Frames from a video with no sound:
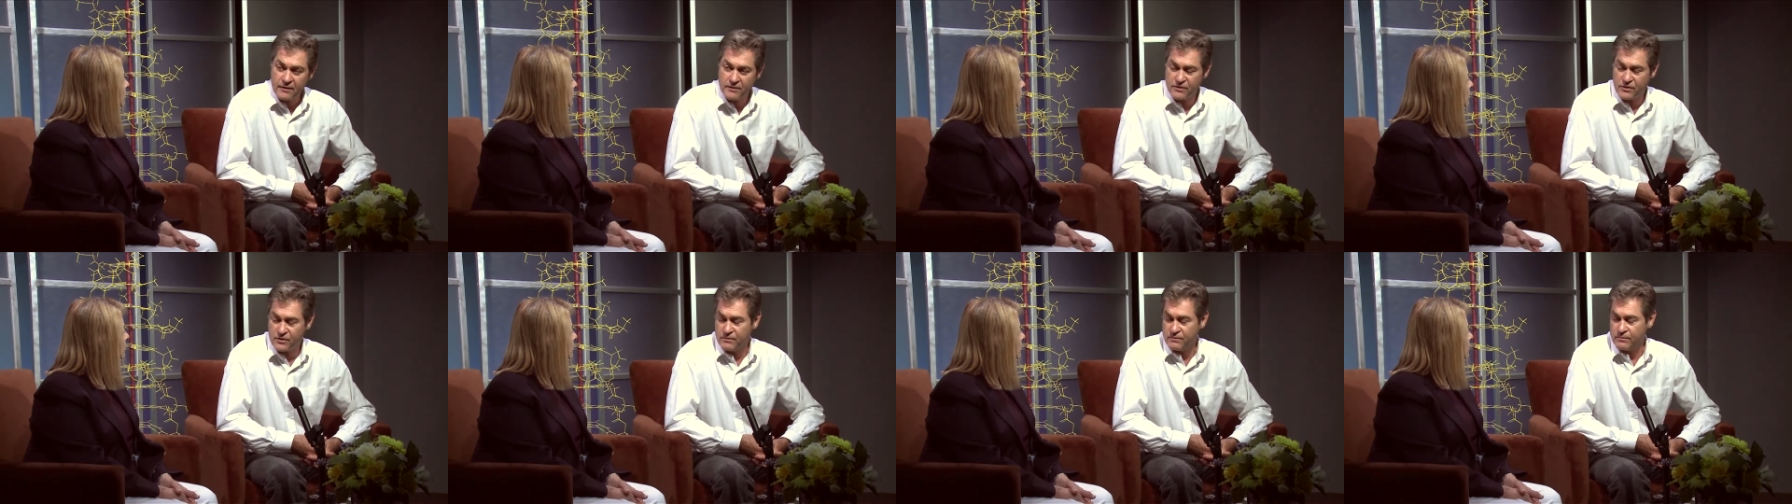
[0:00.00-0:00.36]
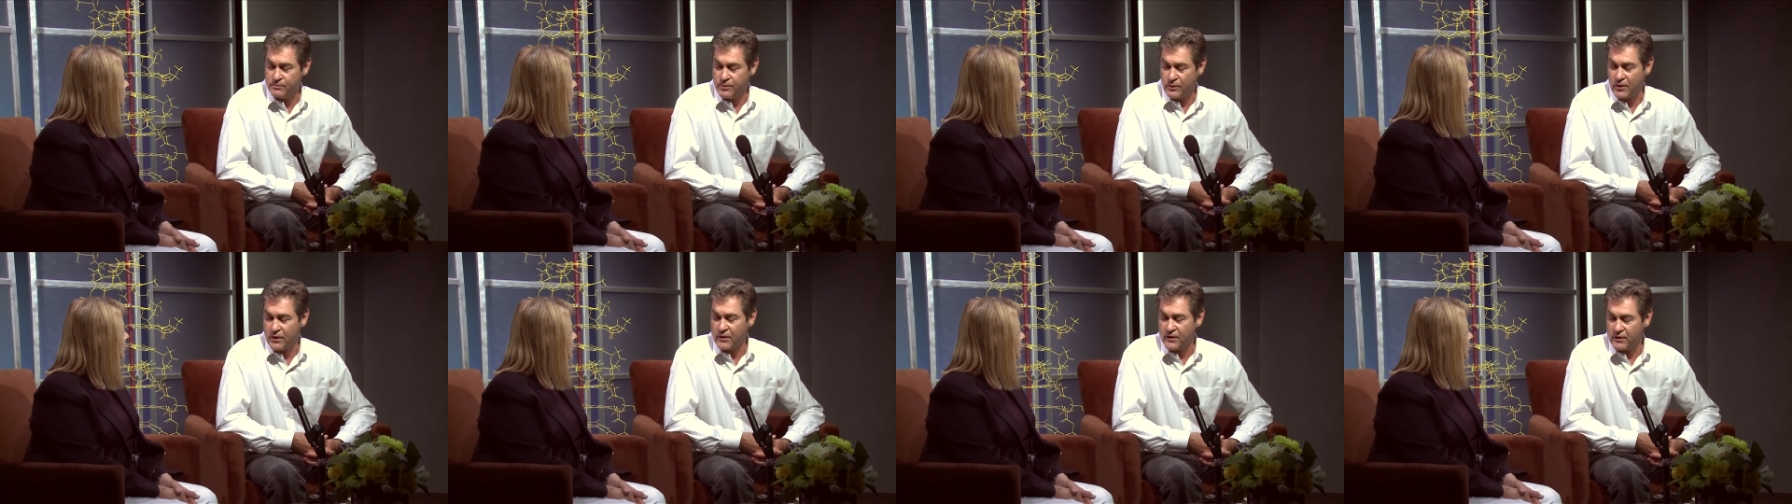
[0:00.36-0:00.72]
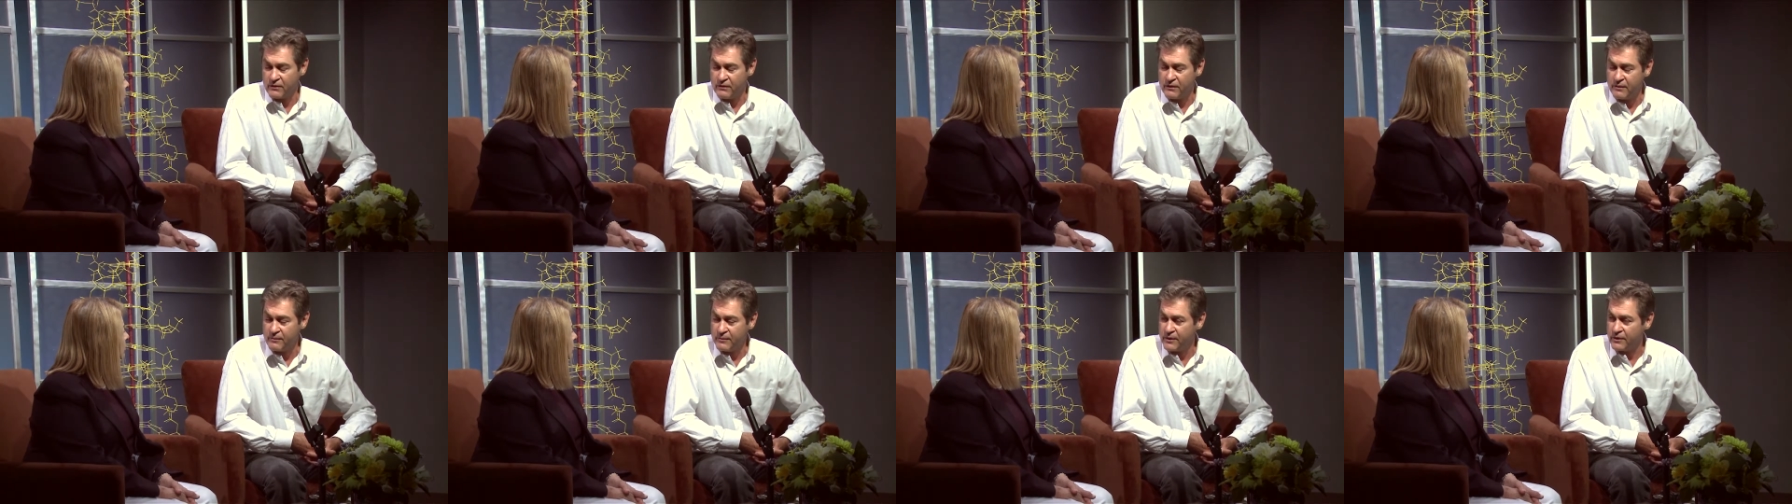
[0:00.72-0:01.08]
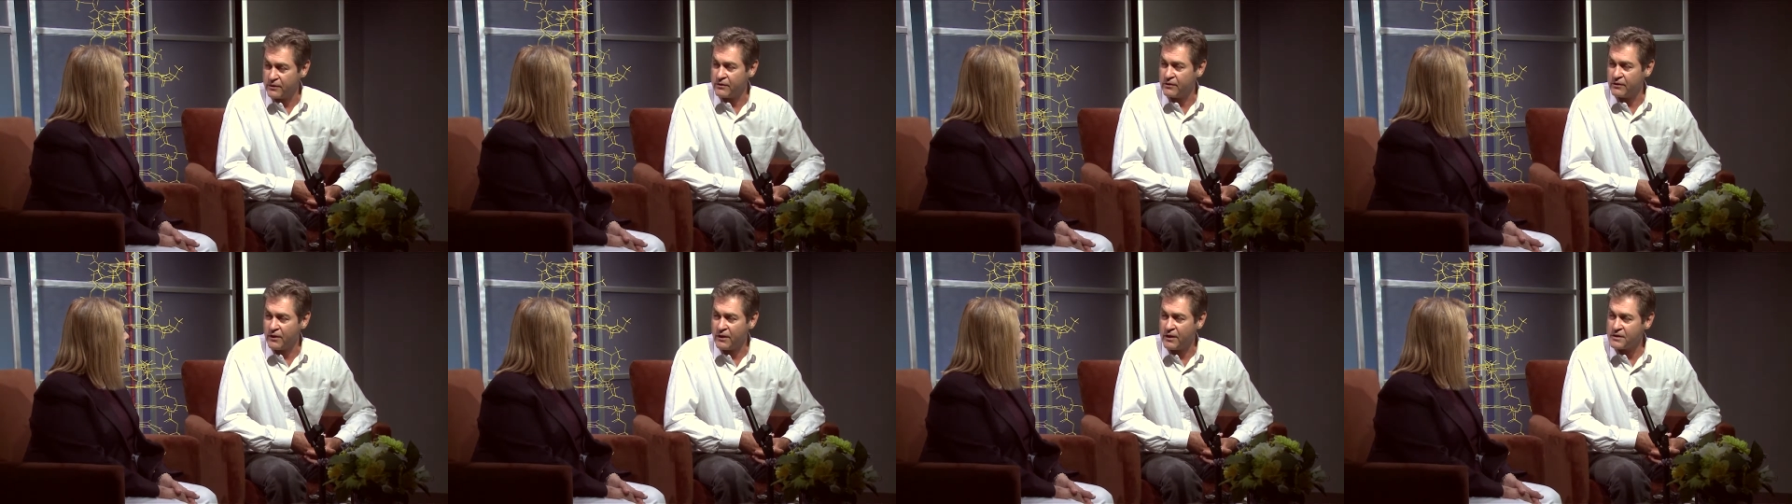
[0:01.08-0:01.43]
there's a broad agreement
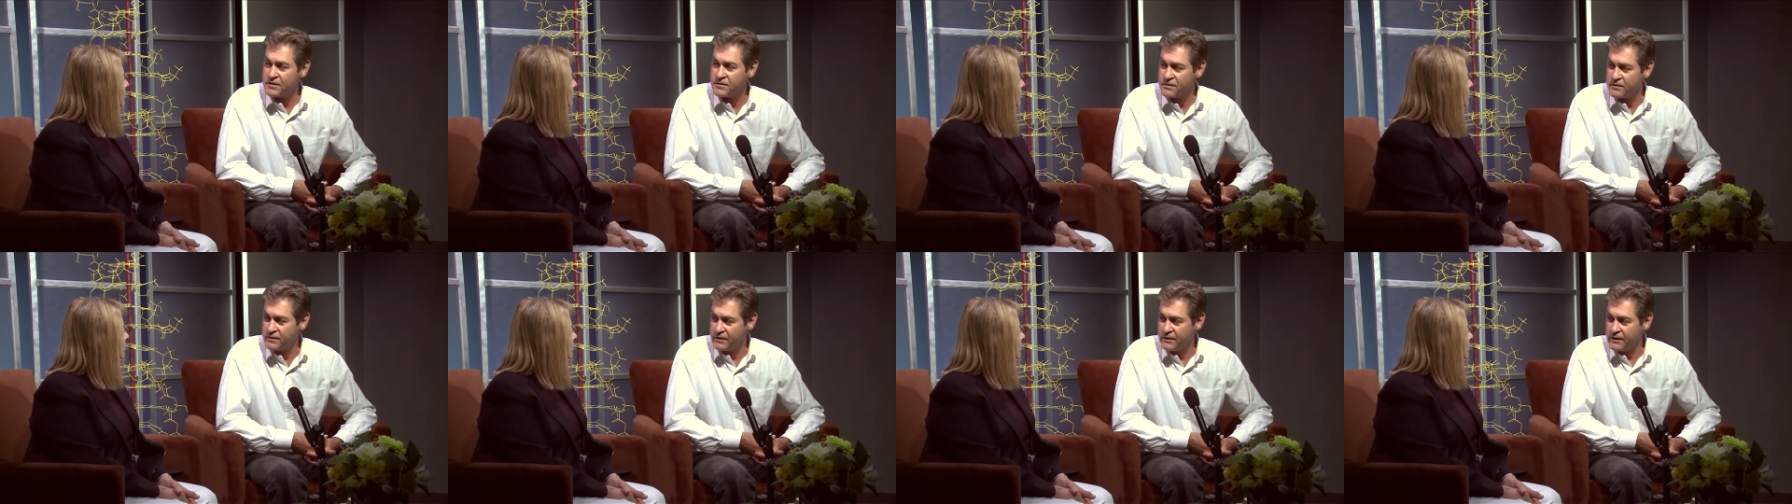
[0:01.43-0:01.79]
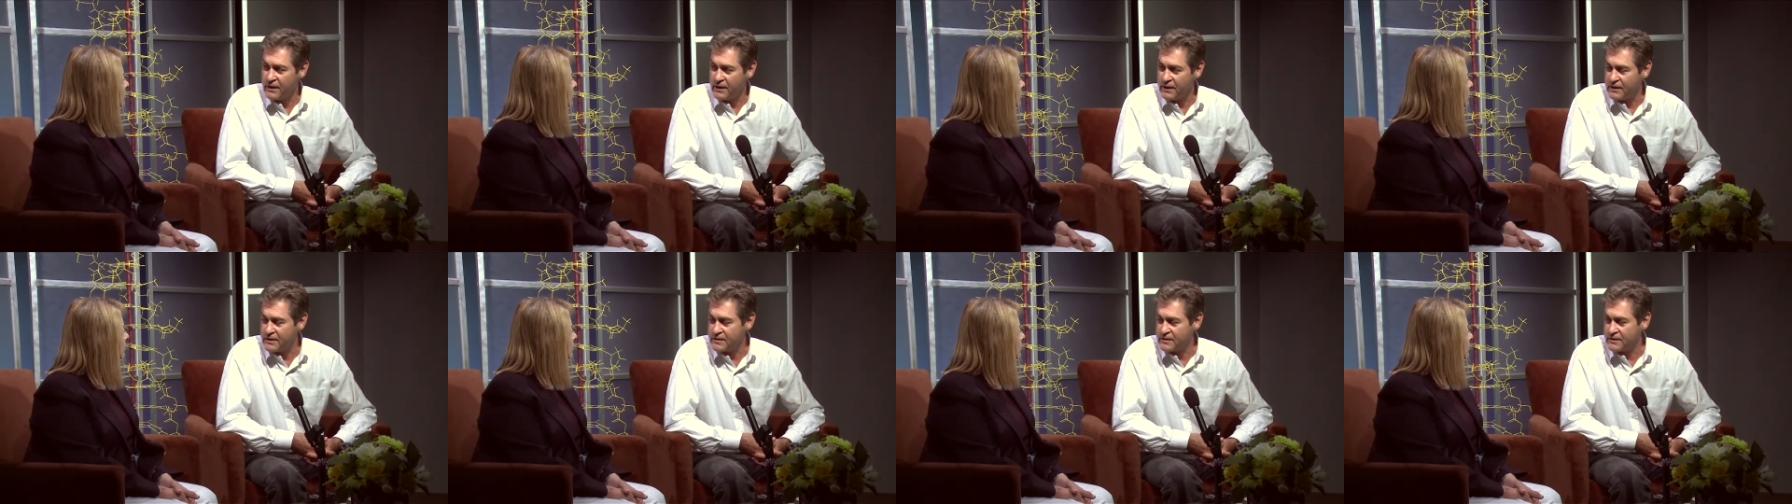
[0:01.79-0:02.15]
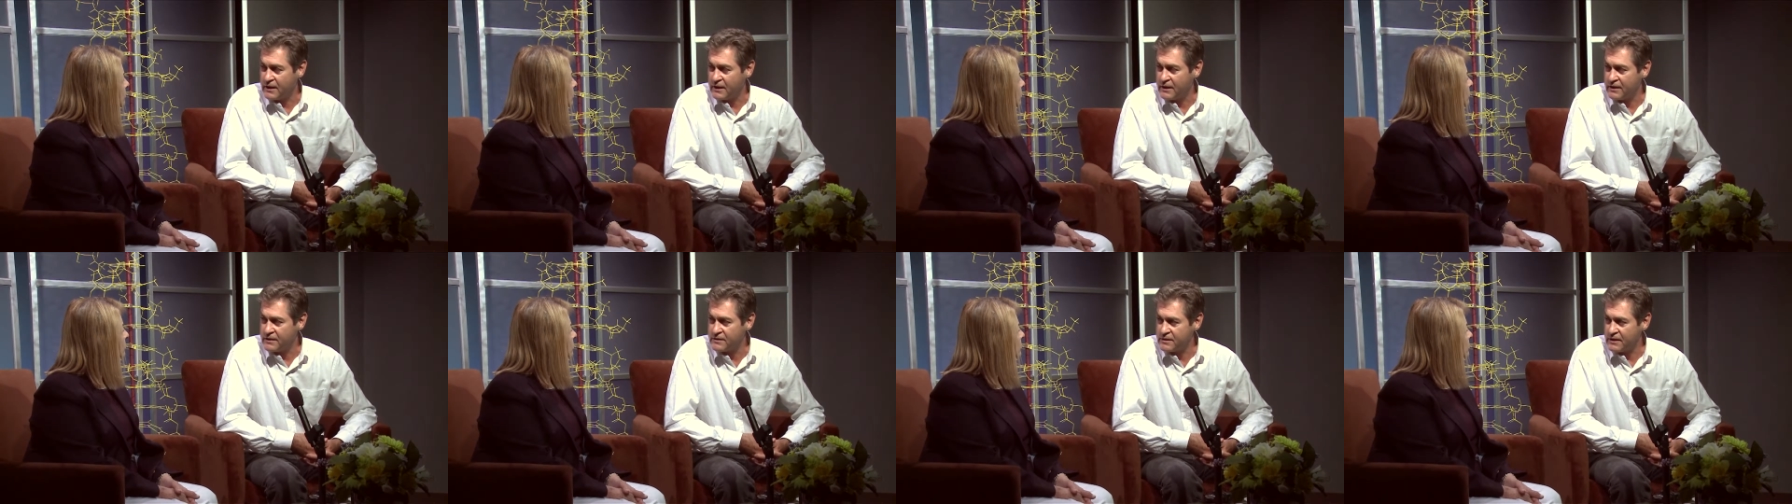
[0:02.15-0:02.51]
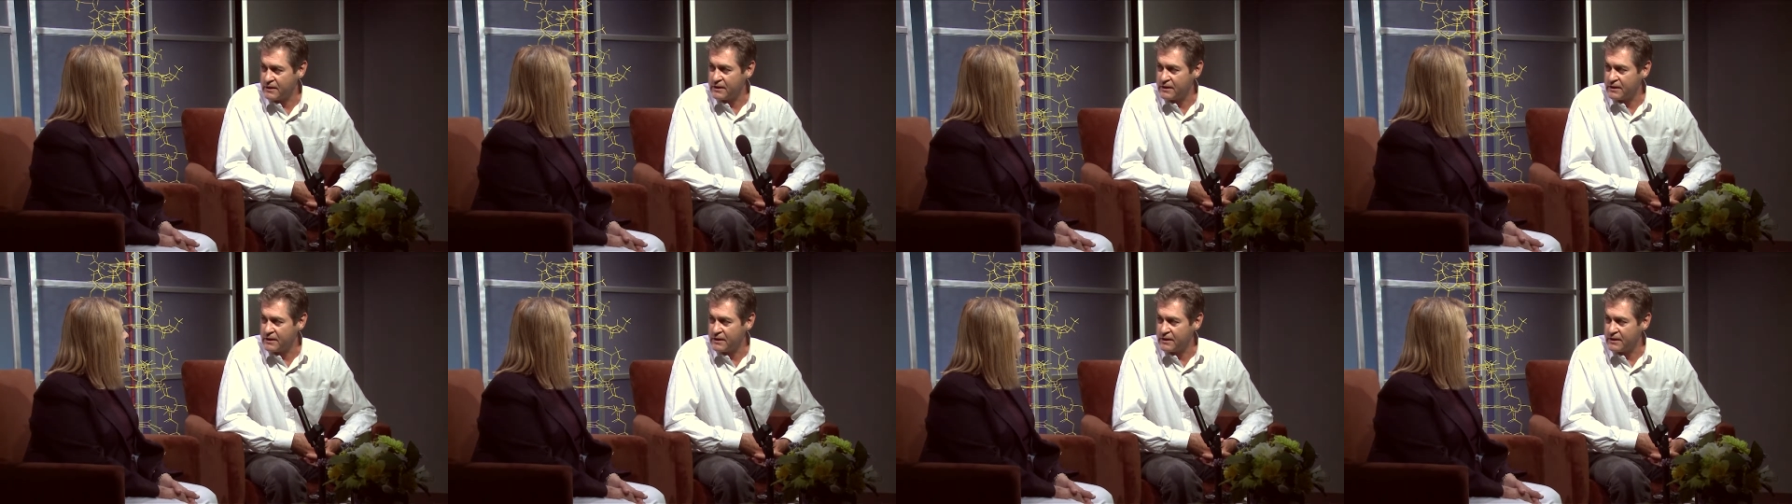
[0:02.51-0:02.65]
across the United States